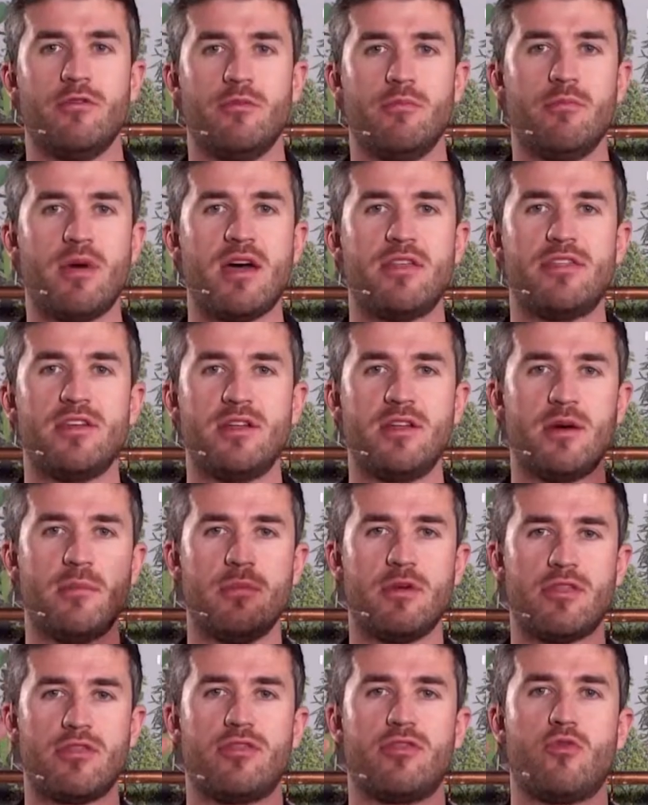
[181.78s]
method
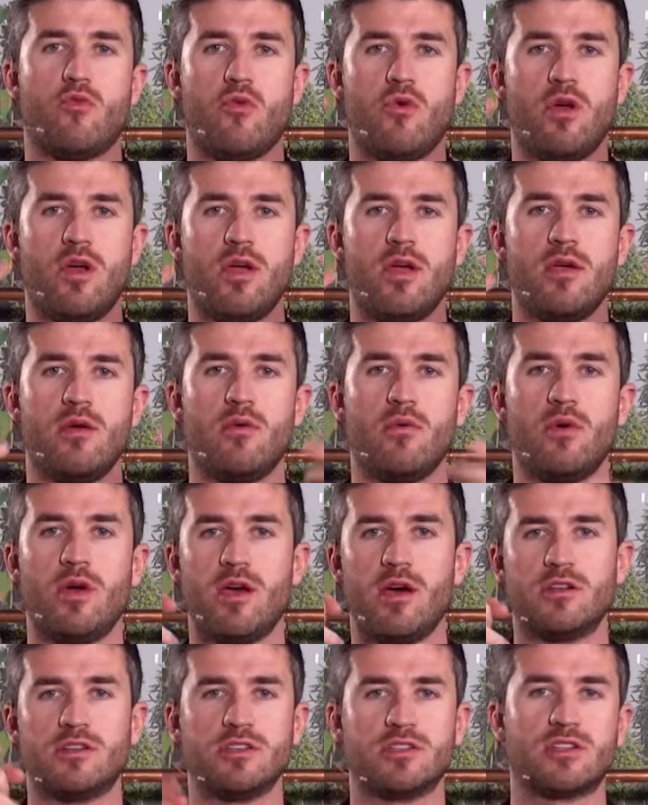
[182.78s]
number 3, we
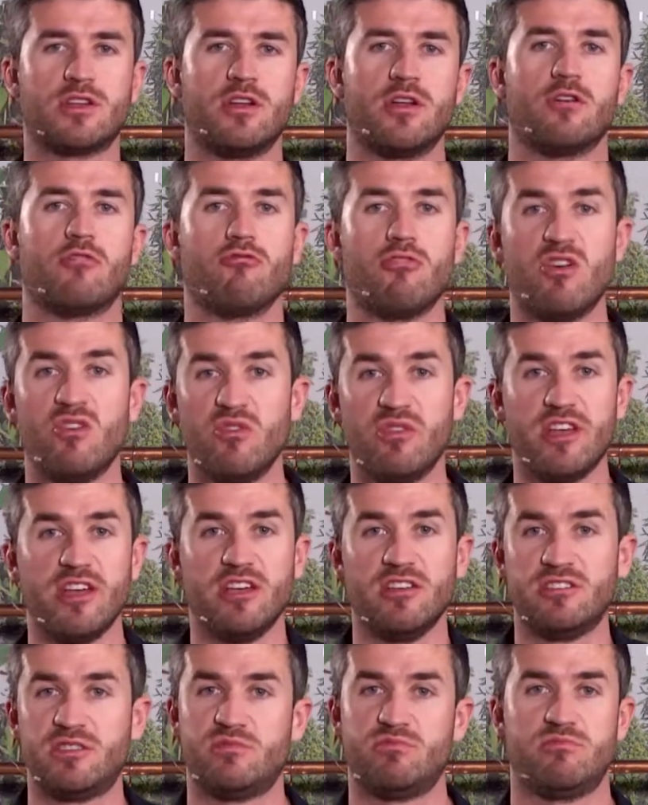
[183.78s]
are just going to grill
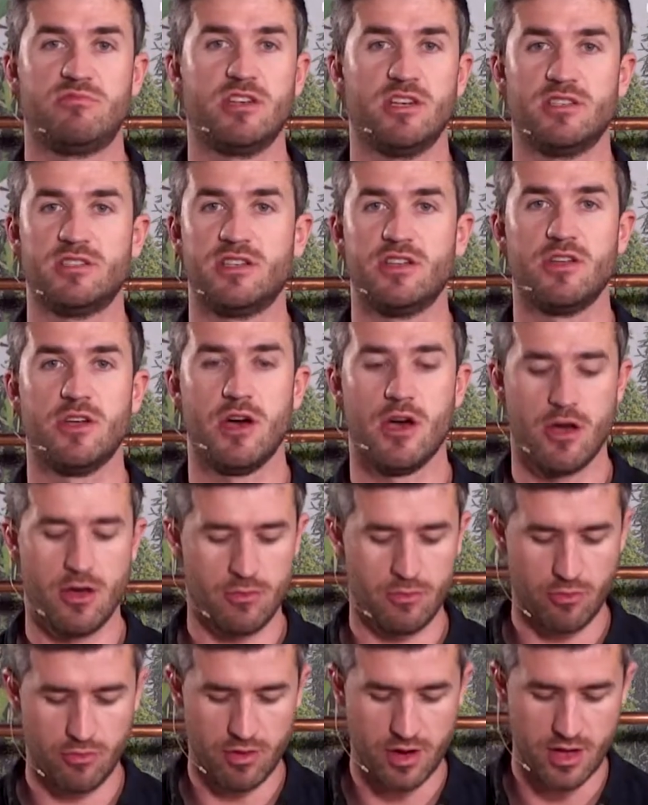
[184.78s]
these just in your
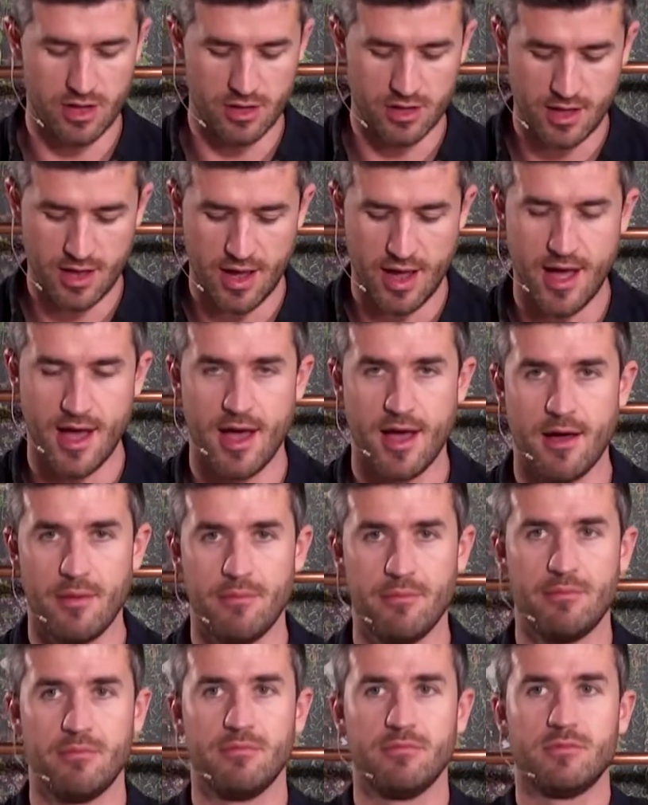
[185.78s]
home grill.
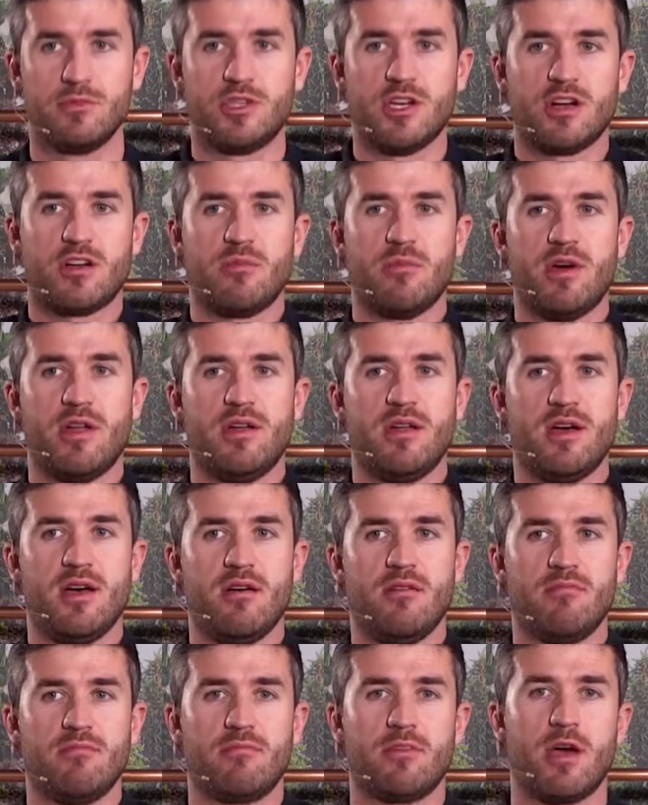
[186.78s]
Chuck them under
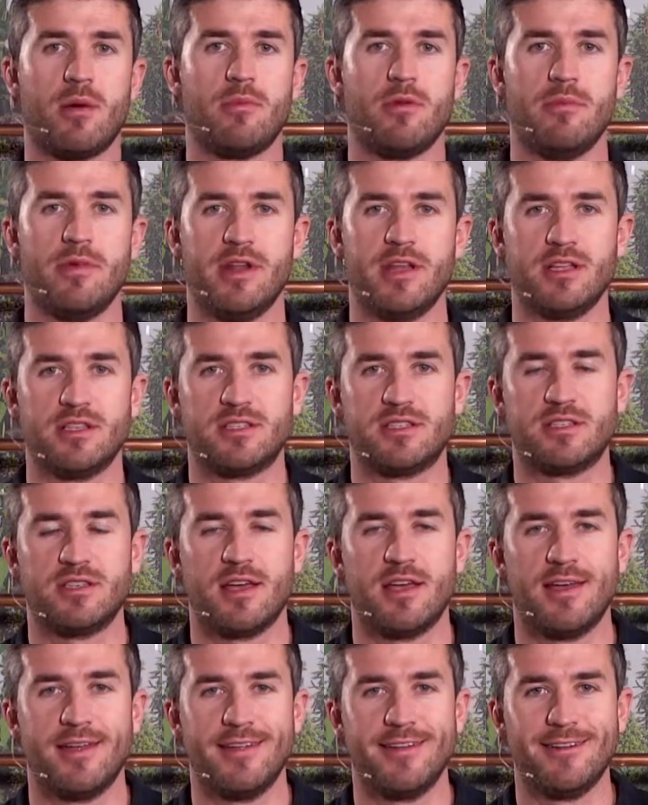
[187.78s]
a couple of minutes
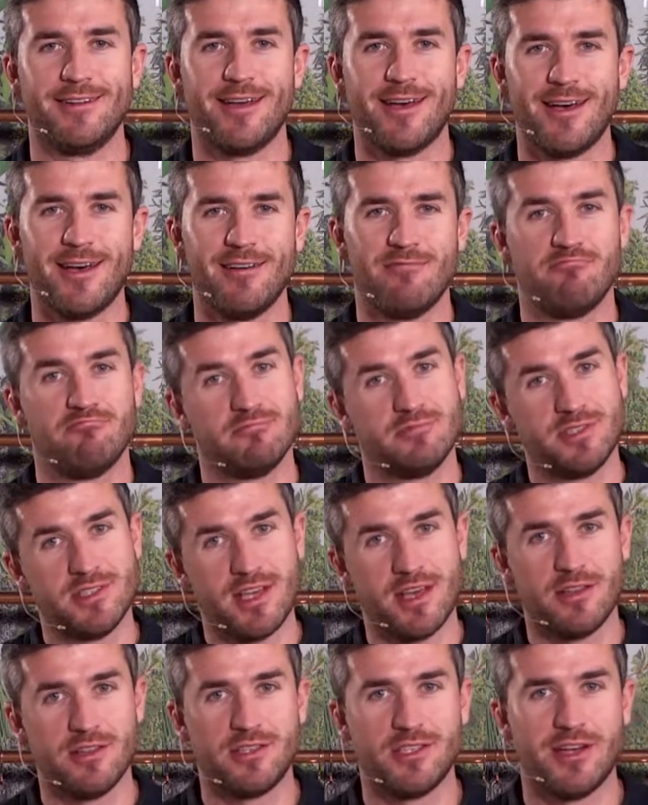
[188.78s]
and see
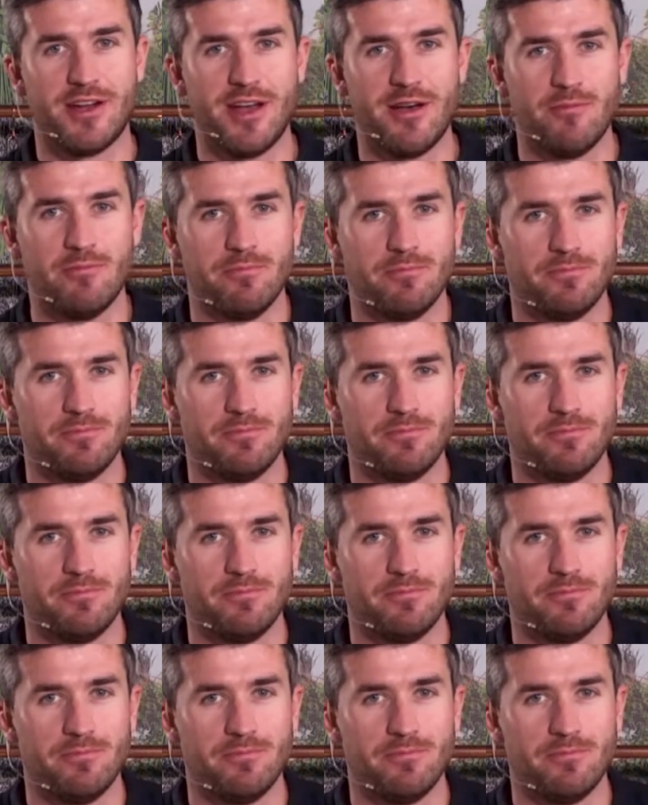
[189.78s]
how they turn out.